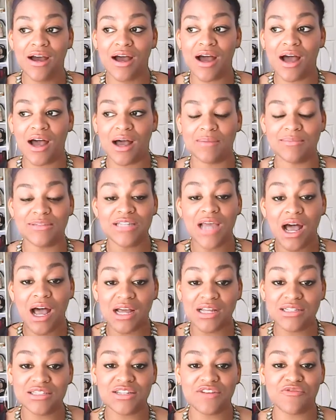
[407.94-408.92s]

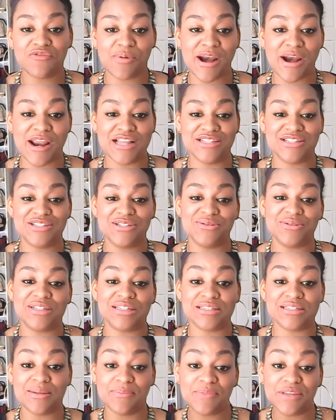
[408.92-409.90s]
tons of brands
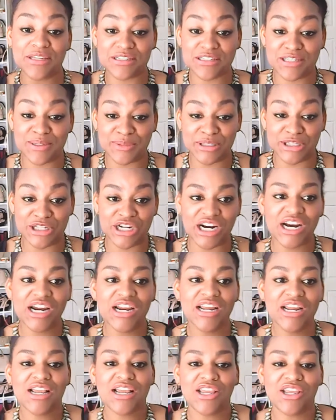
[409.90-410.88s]
using something similar.
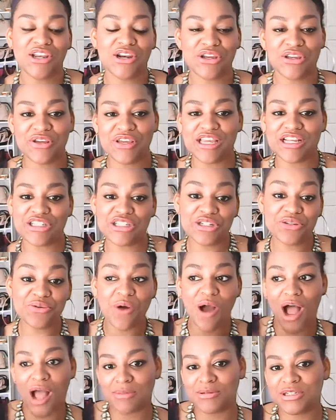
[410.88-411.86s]
You get two
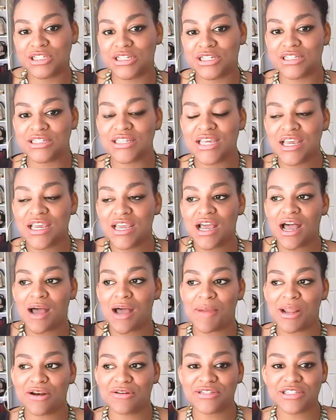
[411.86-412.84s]
options.
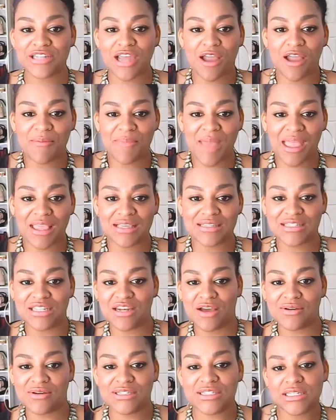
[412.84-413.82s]
I know Style Magazine
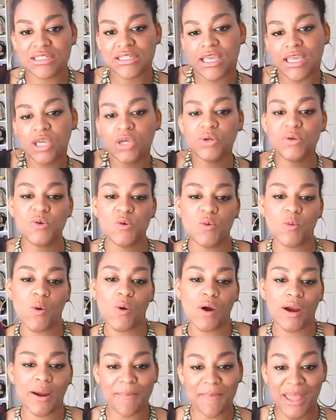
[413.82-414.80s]
always says like, who
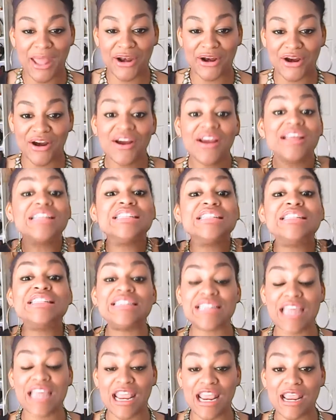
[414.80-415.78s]
wore it better?
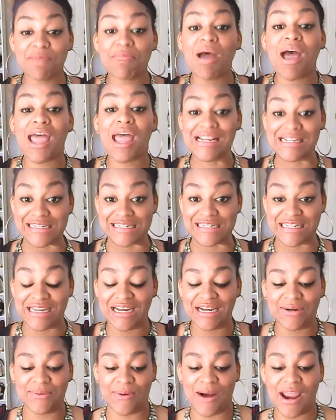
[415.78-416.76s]
Same
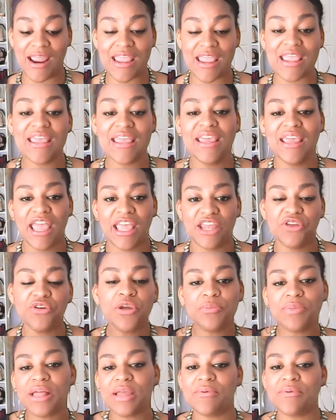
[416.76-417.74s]
idea, right? And you
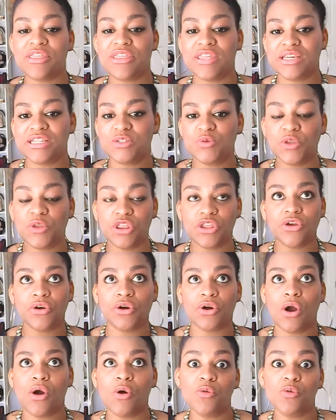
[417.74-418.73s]
can play with this with
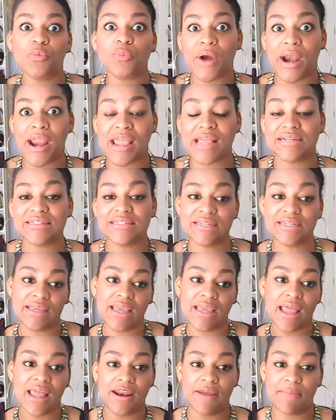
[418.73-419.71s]
your own brand to
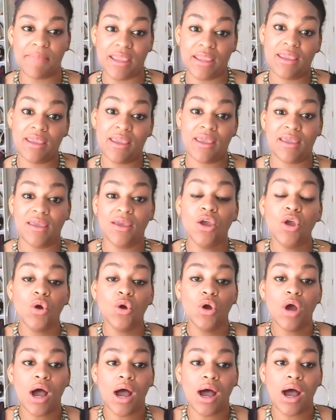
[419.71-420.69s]
kind of make it
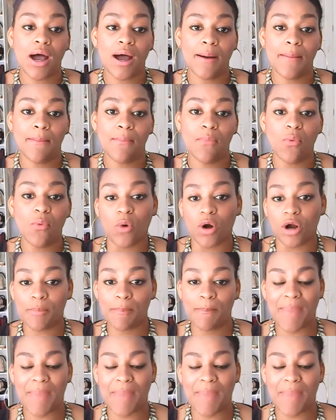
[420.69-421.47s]
work